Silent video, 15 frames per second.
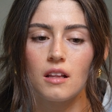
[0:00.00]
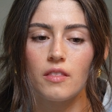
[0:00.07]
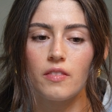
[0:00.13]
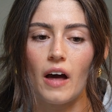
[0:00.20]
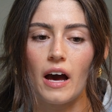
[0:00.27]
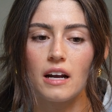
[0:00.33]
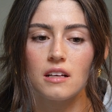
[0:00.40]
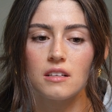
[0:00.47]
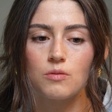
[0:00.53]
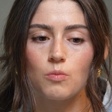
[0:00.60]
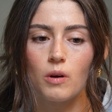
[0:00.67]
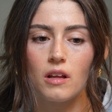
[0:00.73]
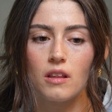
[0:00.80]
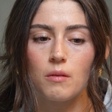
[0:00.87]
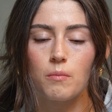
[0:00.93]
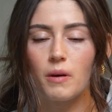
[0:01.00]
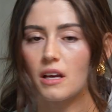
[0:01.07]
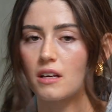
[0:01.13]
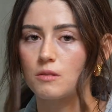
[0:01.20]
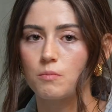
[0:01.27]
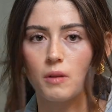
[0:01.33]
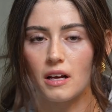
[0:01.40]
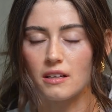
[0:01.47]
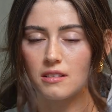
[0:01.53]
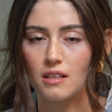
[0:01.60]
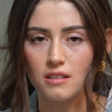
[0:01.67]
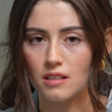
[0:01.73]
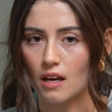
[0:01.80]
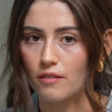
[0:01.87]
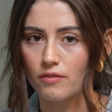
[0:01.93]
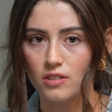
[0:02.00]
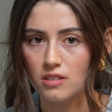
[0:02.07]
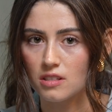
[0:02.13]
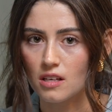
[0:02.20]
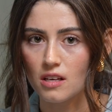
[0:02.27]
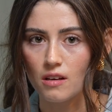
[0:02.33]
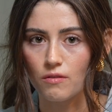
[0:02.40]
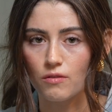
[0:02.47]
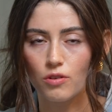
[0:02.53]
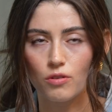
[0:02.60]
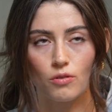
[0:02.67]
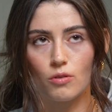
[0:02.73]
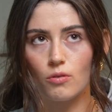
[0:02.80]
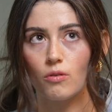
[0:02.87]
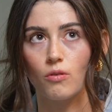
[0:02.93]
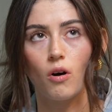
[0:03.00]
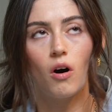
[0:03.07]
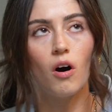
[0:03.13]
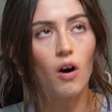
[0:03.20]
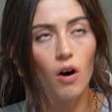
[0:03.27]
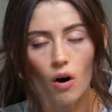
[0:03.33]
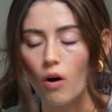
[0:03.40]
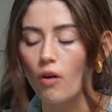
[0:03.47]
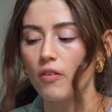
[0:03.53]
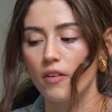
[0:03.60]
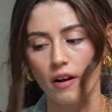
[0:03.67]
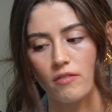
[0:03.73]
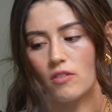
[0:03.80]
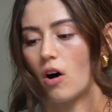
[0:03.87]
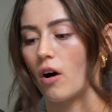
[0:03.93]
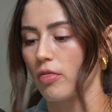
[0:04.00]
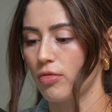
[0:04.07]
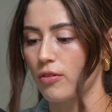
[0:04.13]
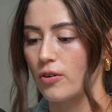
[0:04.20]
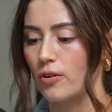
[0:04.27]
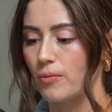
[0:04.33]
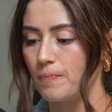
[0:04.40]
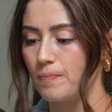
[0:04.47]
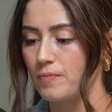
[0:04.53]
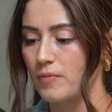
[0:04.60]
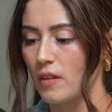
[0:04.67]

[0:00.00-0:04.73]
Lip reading: that is one of the biggest blessings I've received through all that I've gone through.